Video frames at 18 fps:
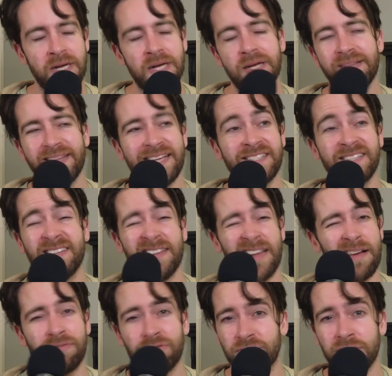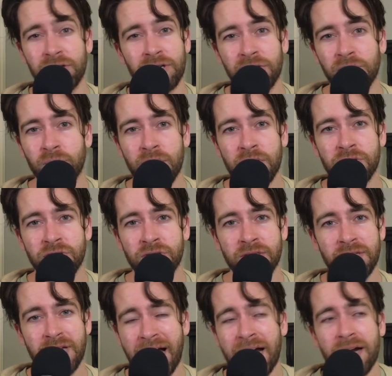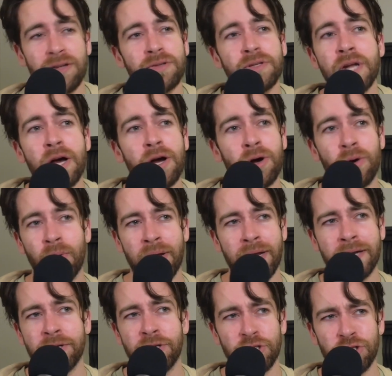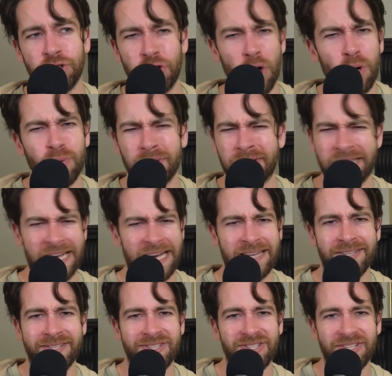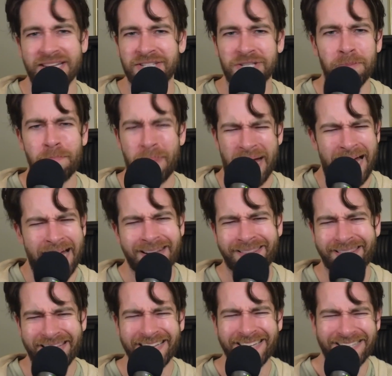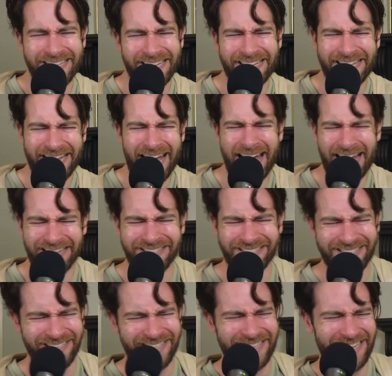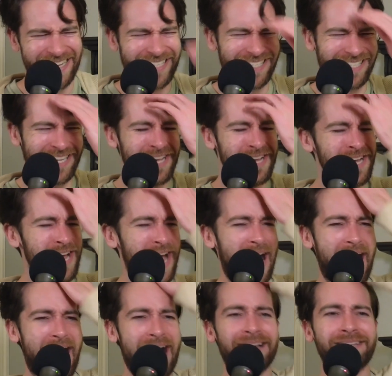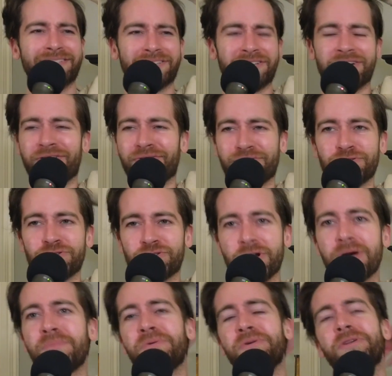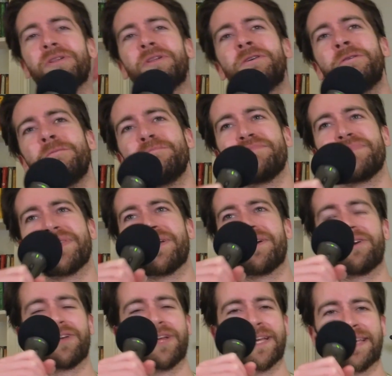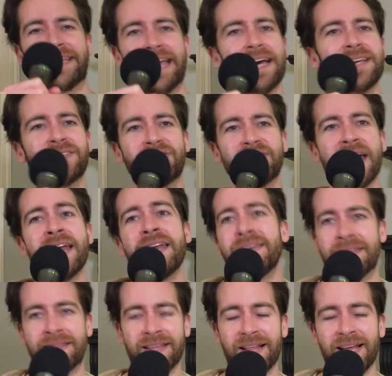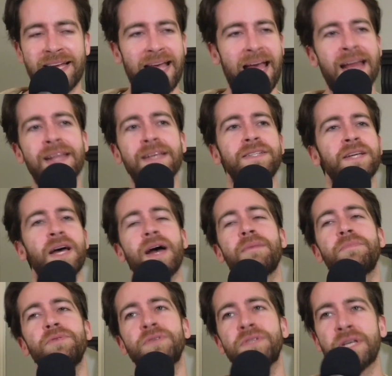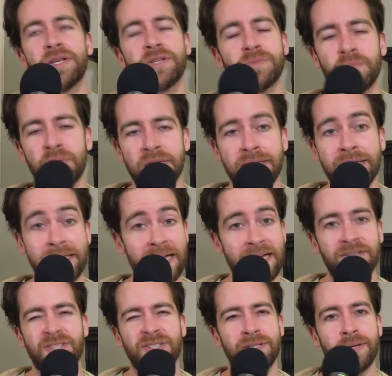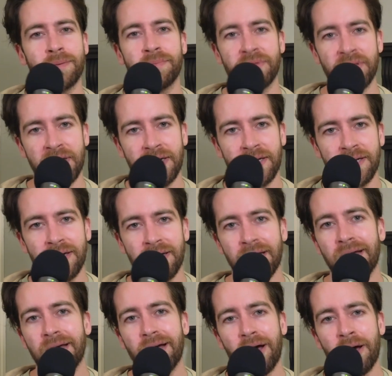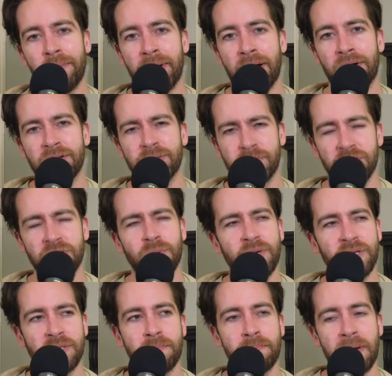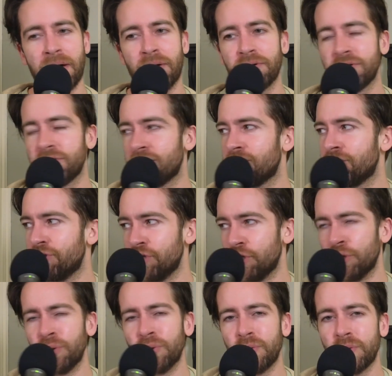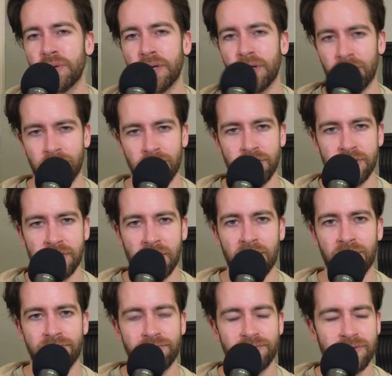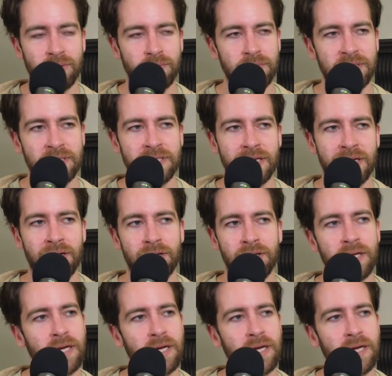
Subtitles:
That's never a good question. I don't know. And don't guess. That's a bad thing to guess. That's asking for trouble. Or like guess anything. Like anytime you tell someone guess something about, especially when it's about you or yourself, some detail,